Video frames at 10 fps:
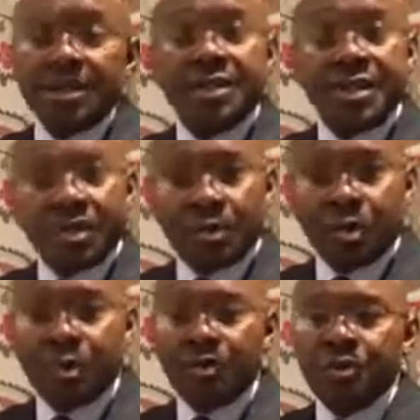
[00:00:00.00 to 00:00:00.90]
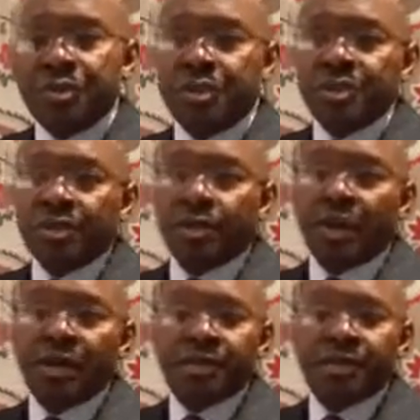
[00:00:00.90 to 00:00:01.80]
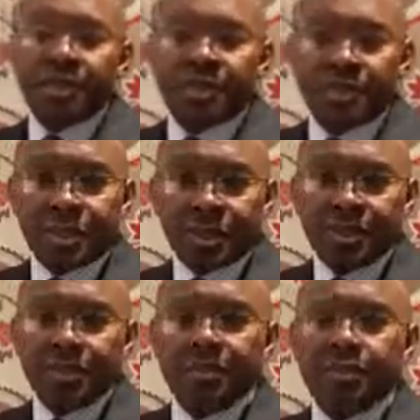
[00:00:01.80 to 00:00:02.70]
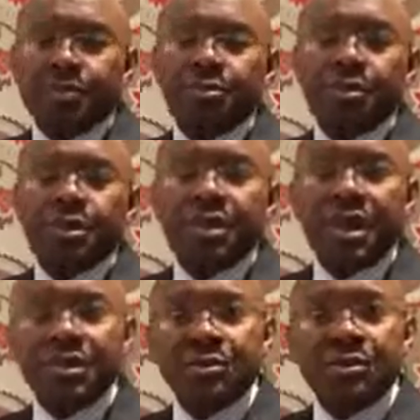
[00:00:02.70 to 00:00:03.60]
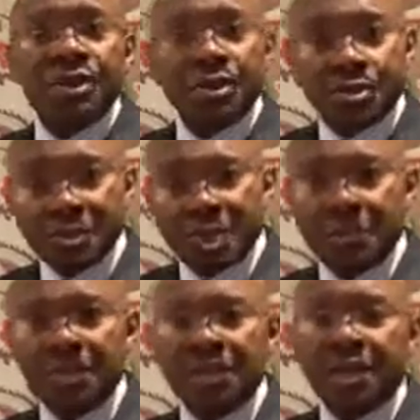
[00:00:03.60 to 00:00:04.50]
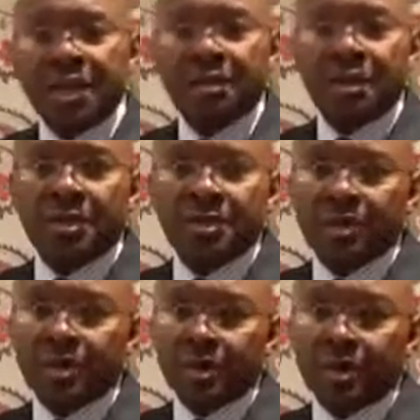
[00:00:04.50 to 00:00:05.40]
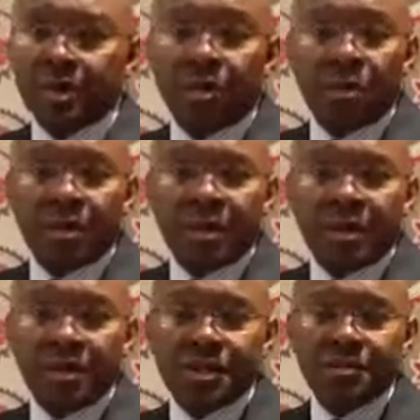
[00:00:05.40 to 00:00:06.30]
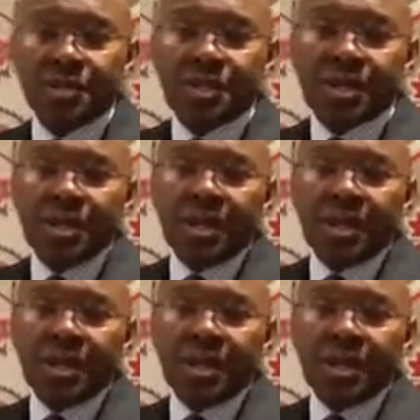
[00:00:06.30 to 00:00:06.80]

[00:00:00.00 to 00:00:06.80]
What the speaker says: there is an opportunity, while the Secretary General's report does mention something about global partnerships,